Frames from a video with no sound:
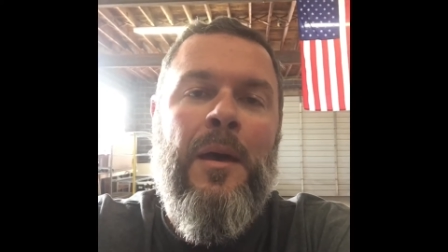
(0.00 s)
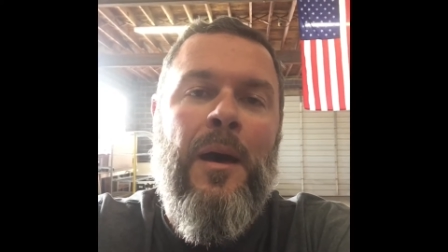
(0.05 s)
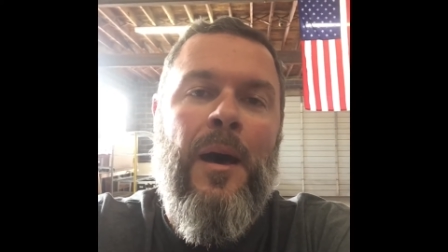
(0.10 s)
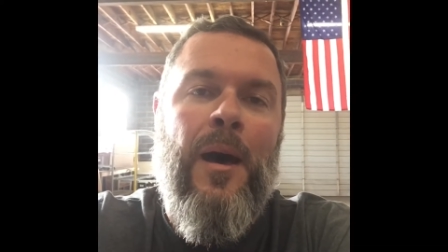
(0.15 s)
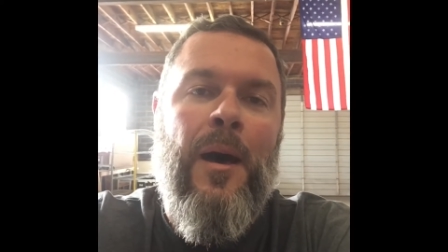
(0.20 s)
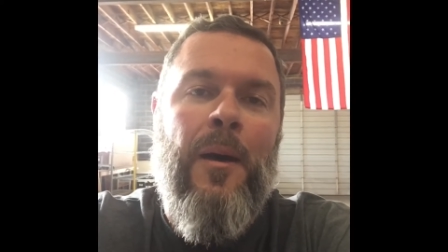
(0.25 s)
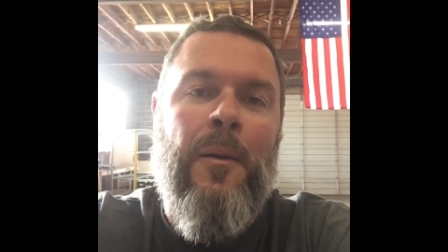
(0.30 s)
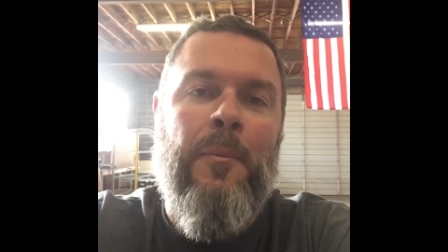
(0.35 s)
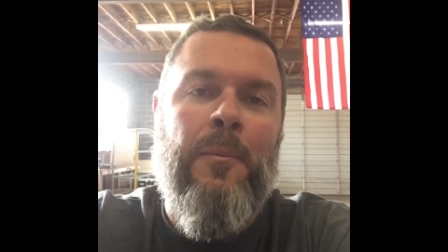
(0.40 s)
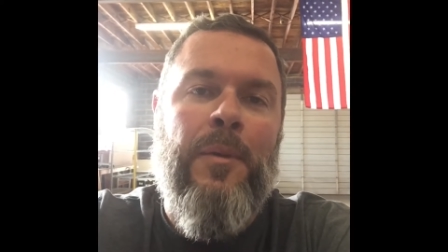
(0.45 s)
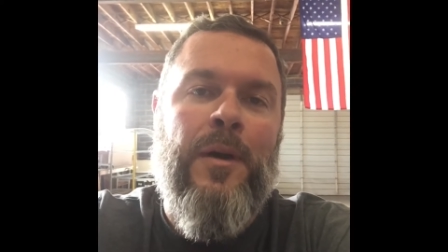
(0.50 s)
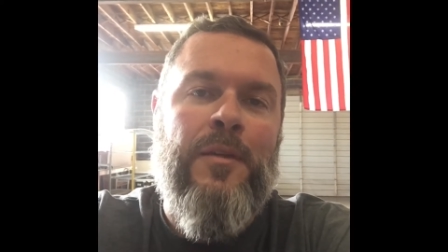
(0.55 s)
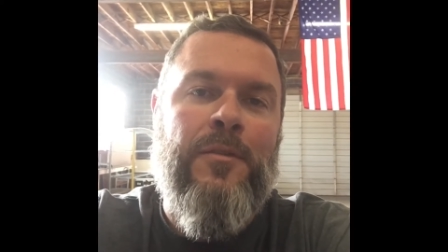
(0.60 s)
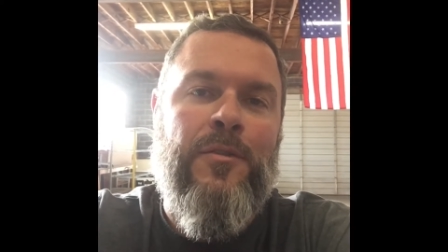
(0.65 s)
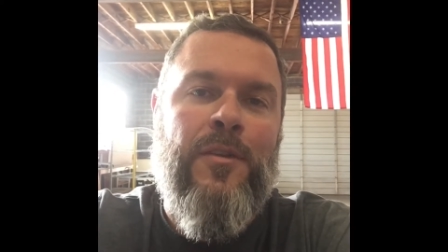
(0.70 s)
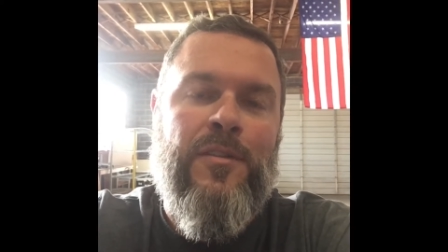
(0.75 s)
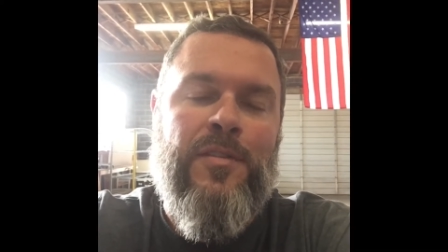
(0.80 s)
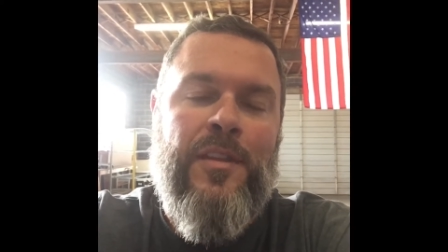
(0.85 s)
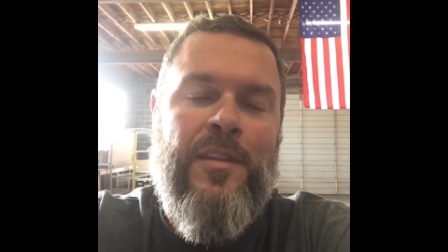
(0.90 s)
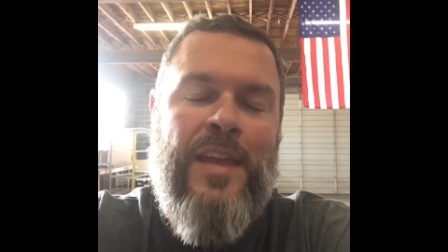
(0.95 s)
Um, but
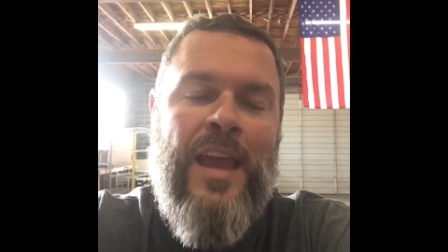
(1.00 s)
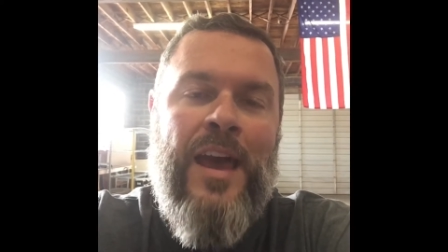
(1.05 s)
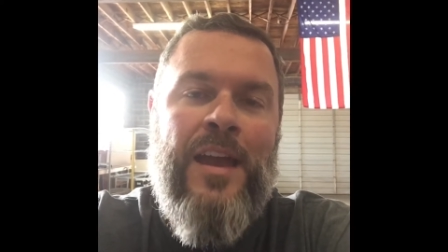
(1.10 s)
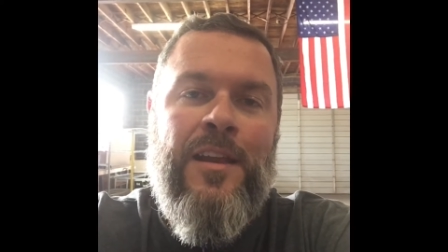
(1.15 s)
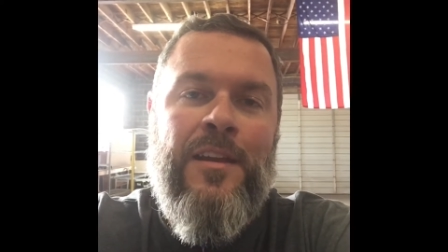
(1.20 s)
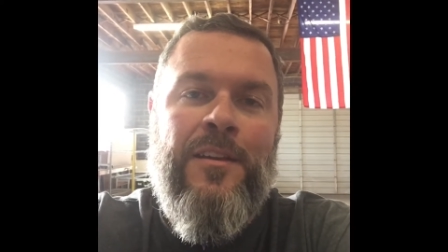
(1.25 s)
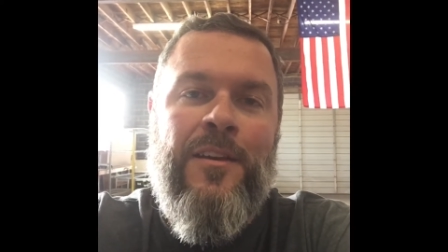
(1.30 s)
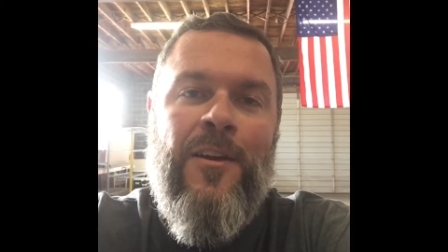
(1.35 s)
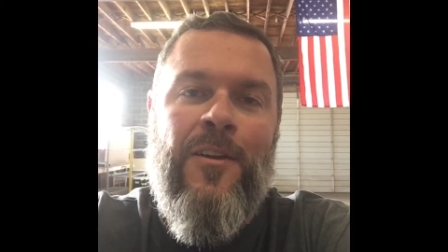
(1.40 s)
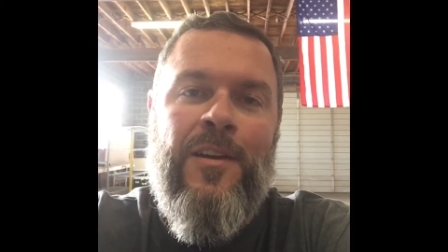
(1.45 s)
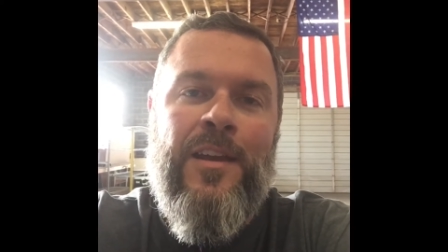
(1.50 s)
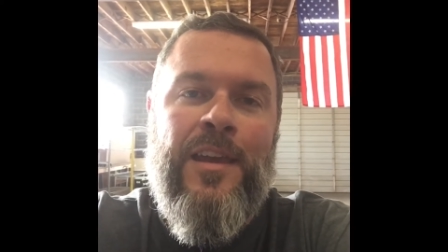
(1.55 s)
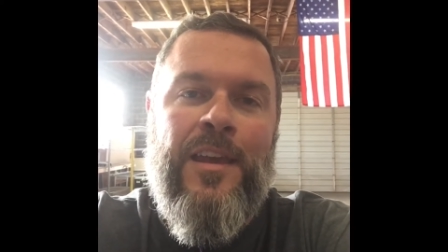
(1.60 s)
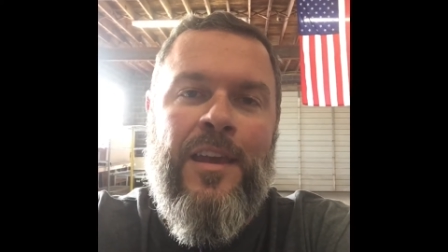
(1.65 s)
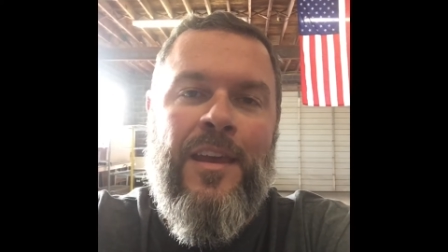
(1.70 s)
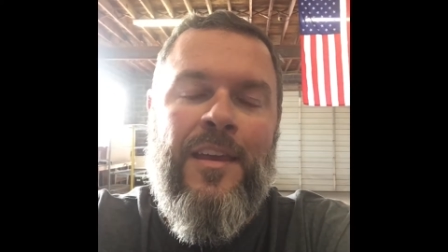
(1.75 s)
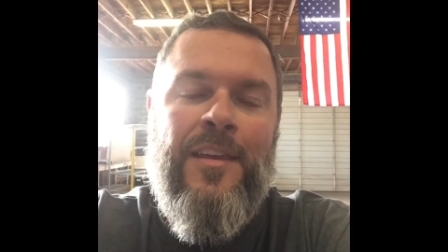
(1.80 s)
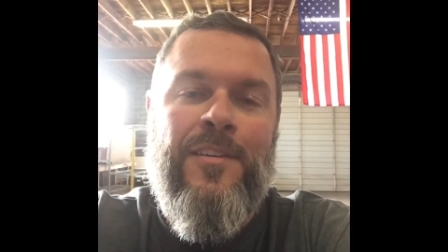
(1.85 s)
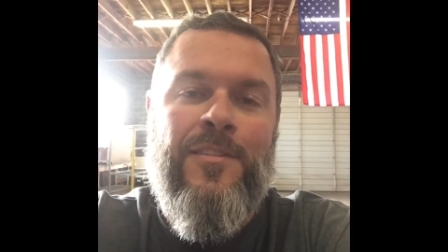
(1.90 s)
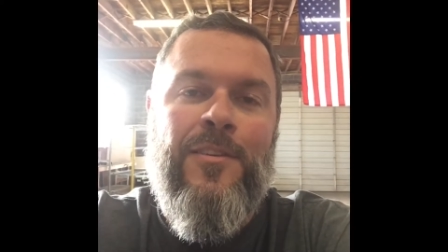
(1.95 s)
just the down and dirty
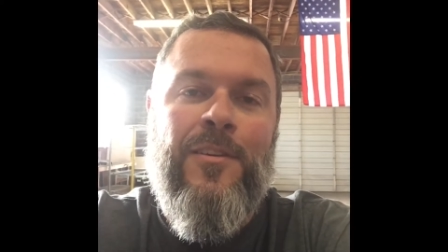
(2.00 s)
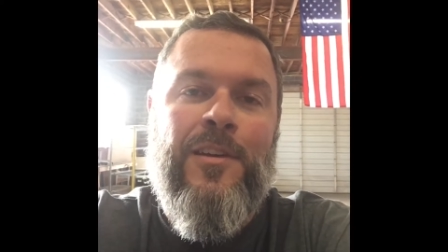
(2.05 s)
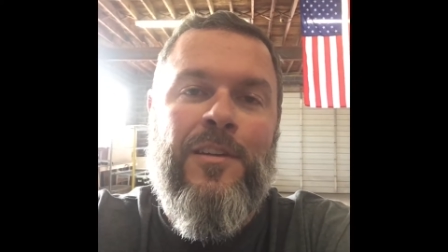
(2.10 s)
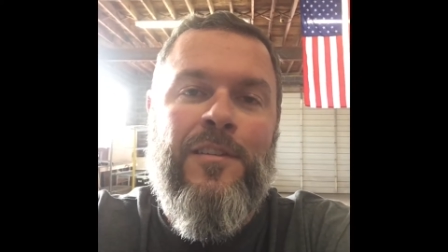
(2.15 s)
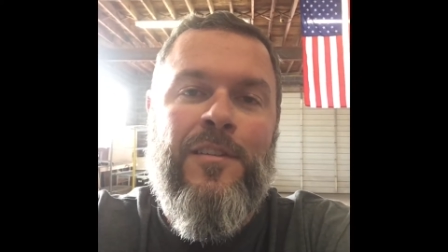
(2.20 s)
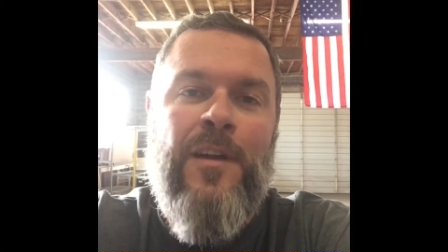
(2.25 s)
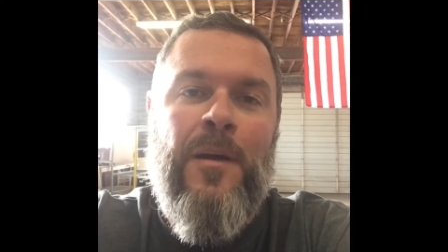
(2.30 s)
is you can